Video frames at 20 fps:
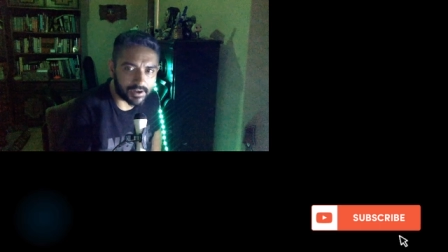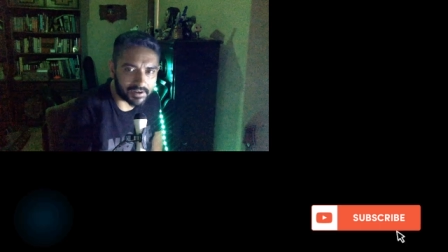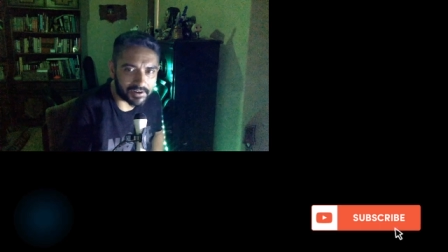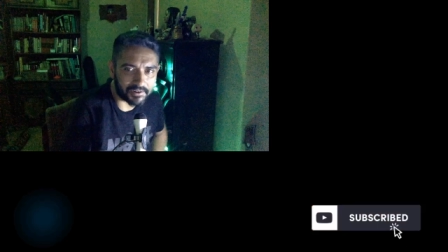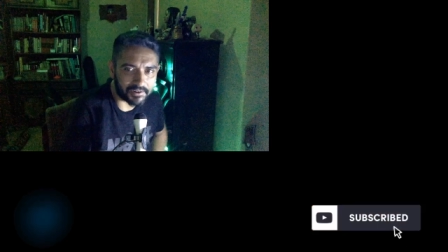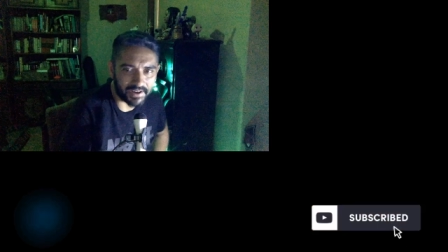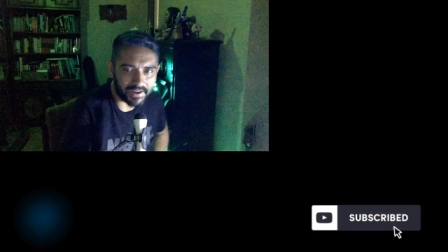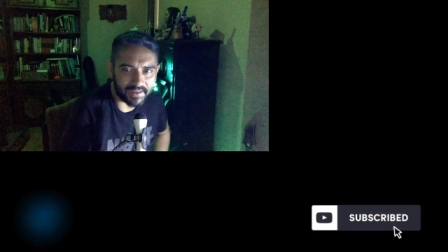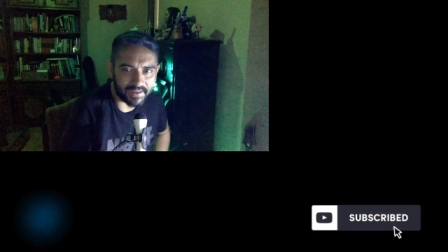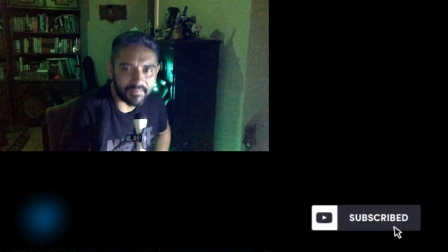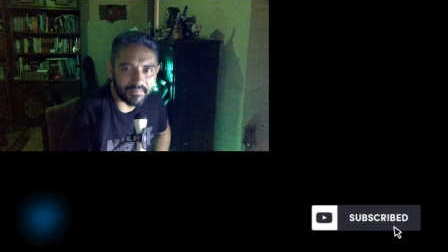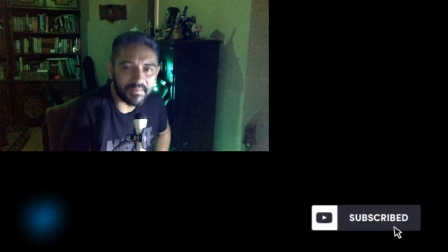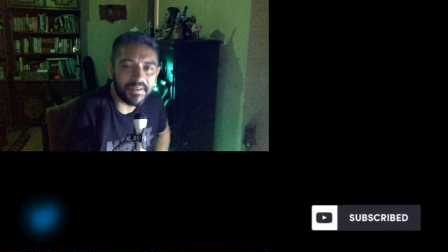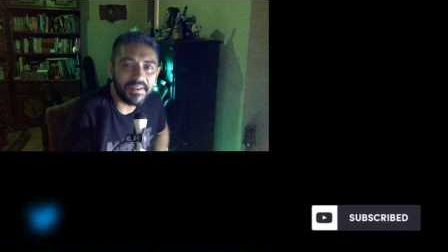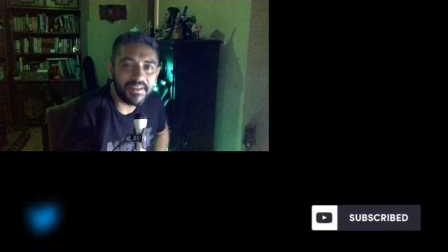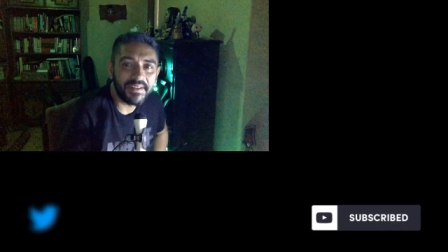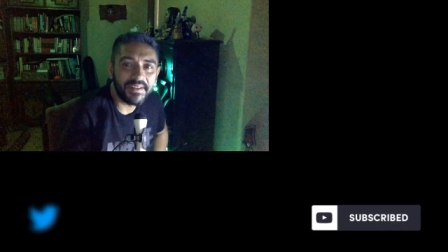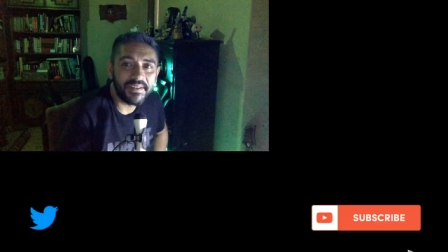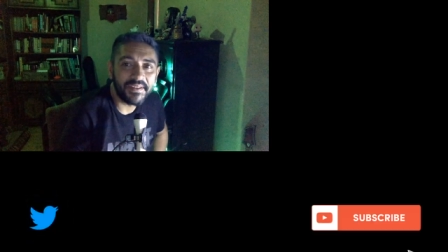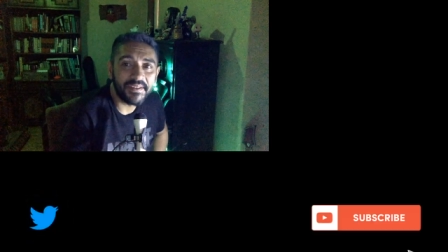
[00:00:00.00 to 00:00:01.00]
grim.
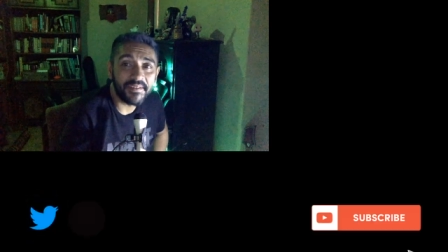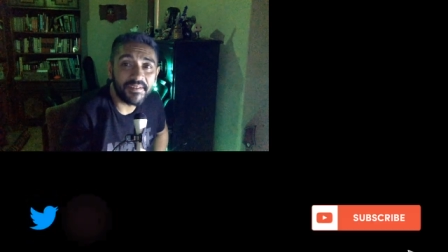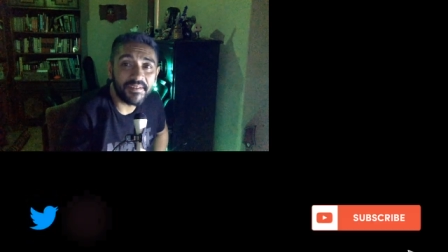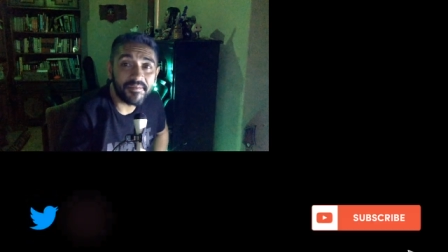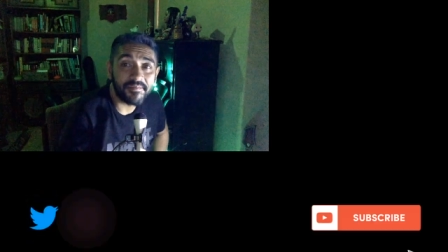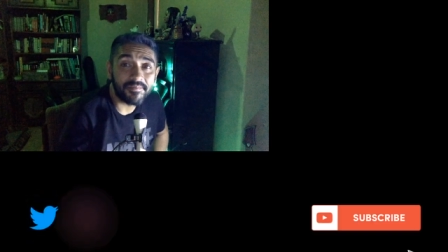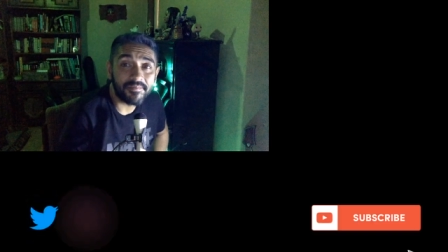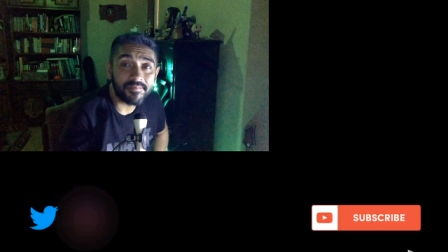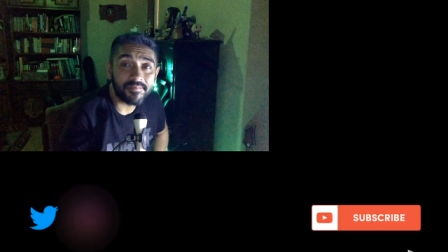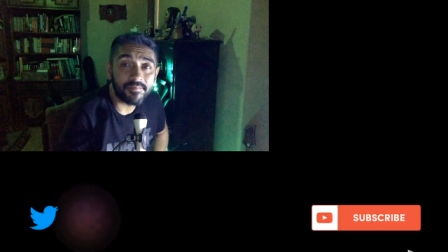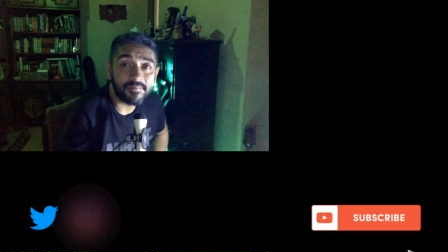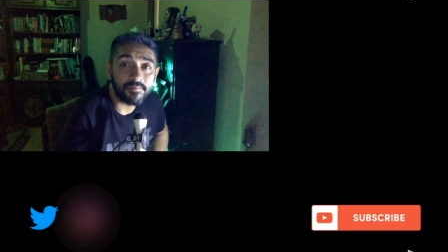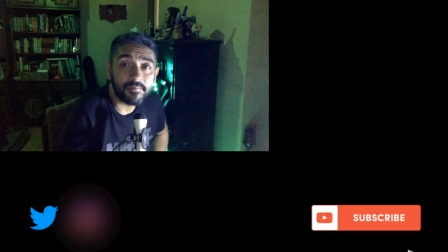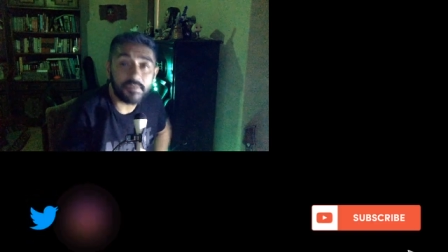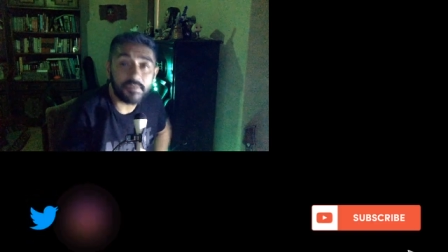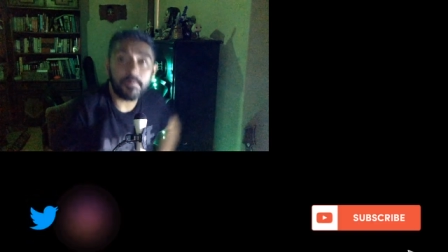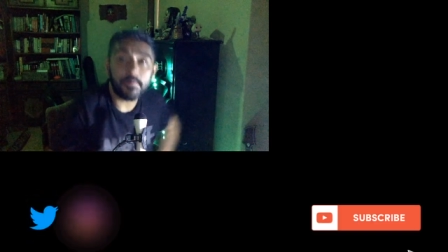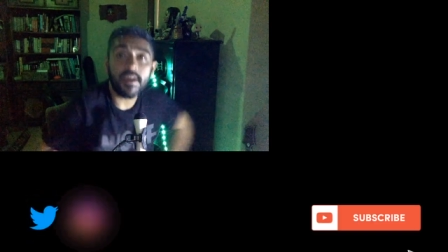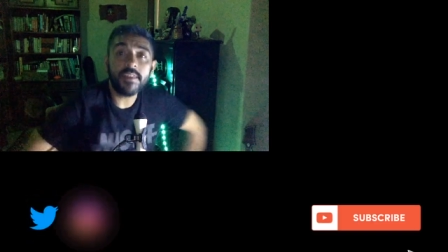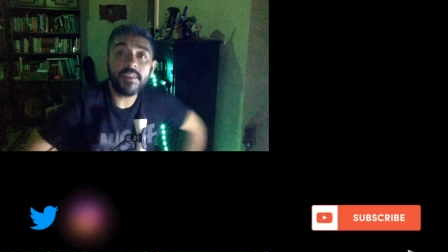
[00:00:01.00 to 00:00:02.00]

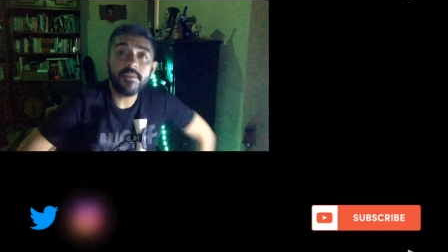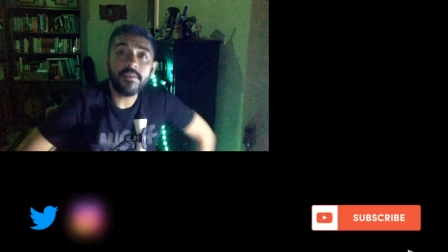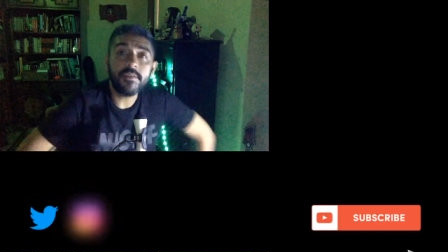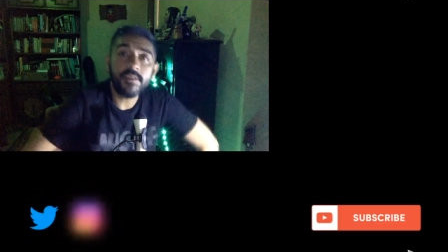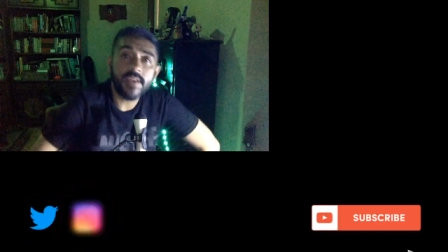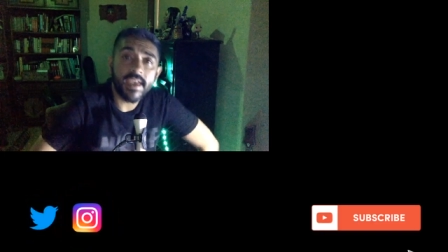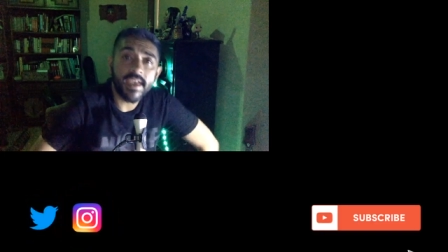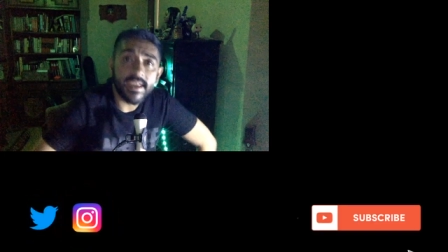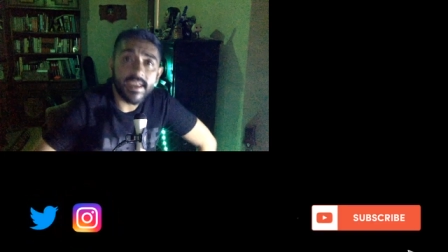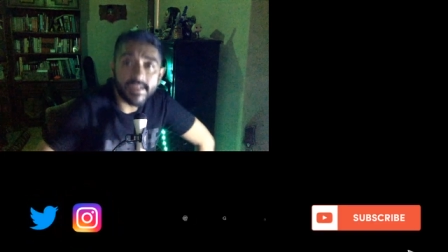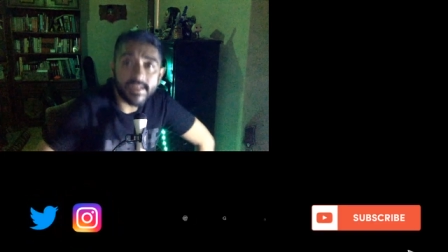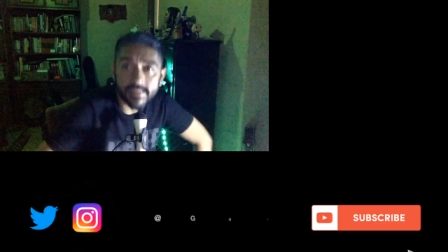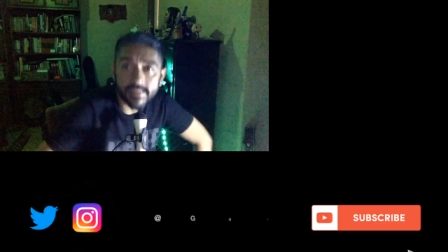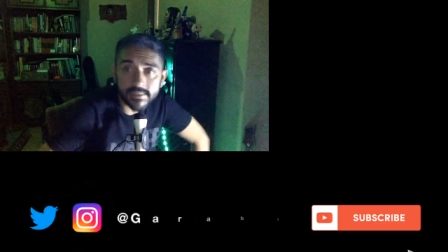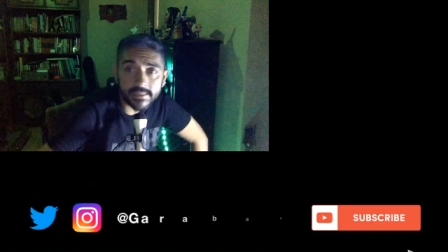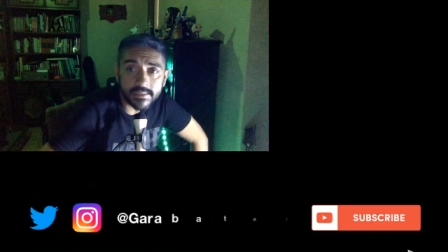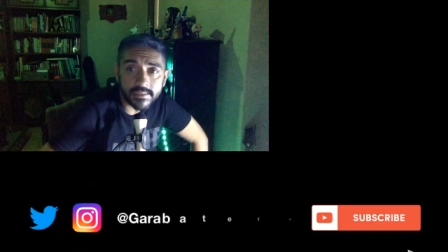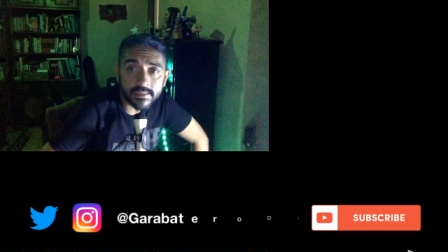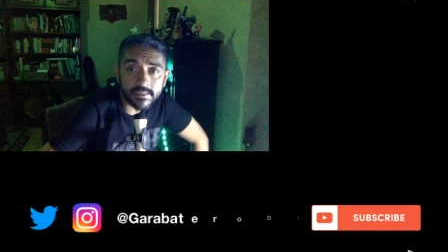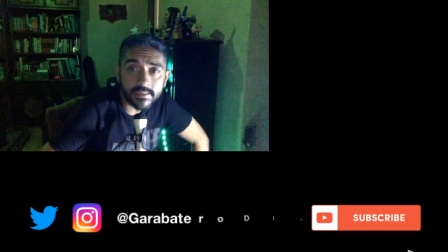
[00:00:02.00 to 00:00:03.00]
But why do you hate it?